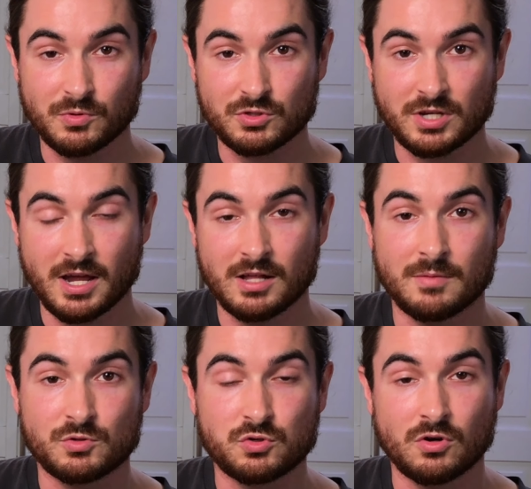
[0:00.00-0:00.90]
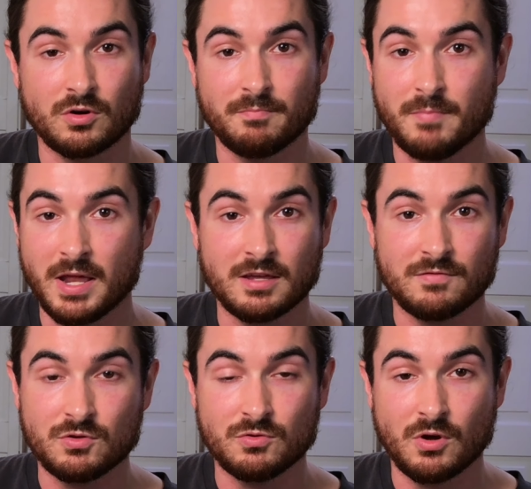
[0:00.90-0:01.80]
scale, I'm sure many
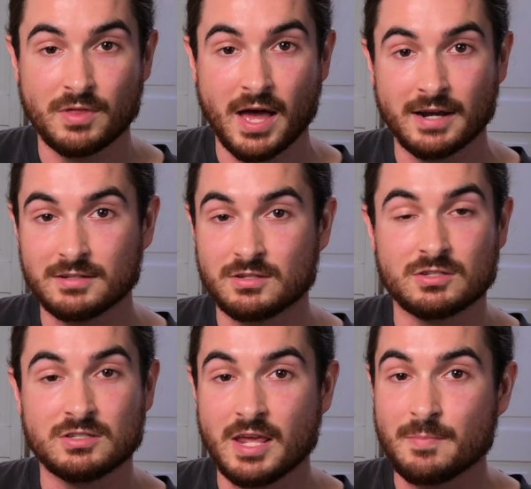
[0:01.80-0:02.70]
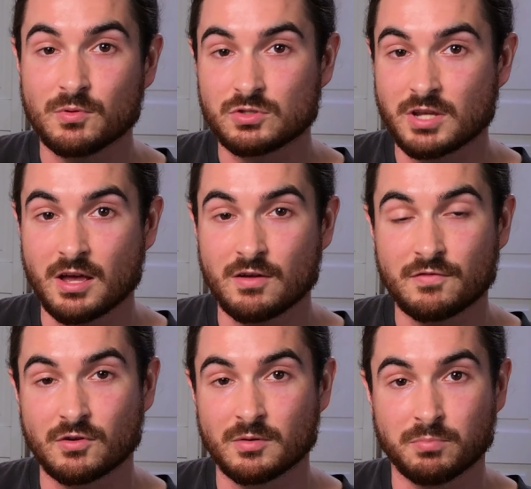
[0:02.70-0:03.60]
of you know that. It's a staple scale
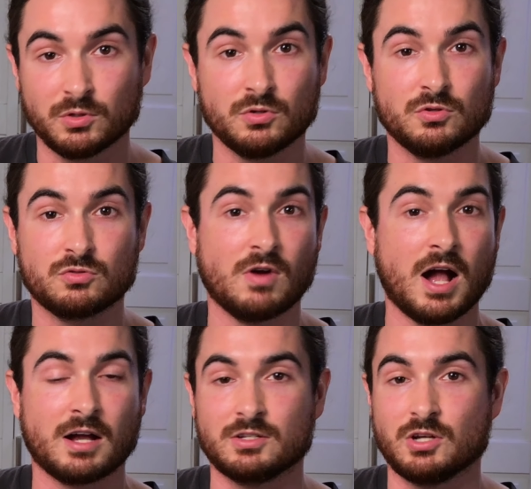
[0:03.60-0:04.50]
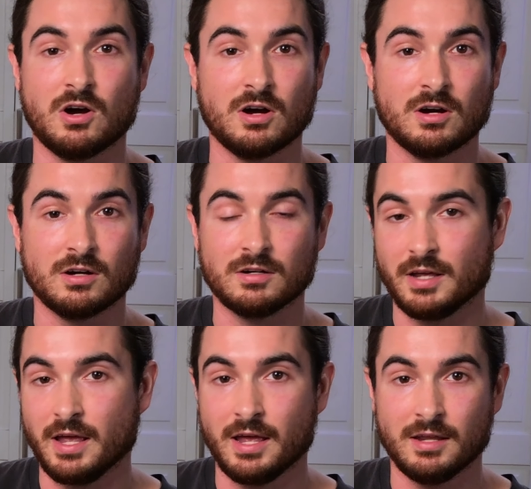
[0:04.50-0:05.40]
for blues, rock guitar,
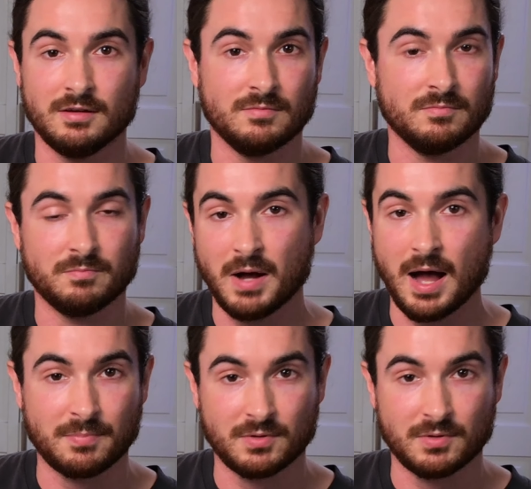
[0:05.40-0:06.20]
and pop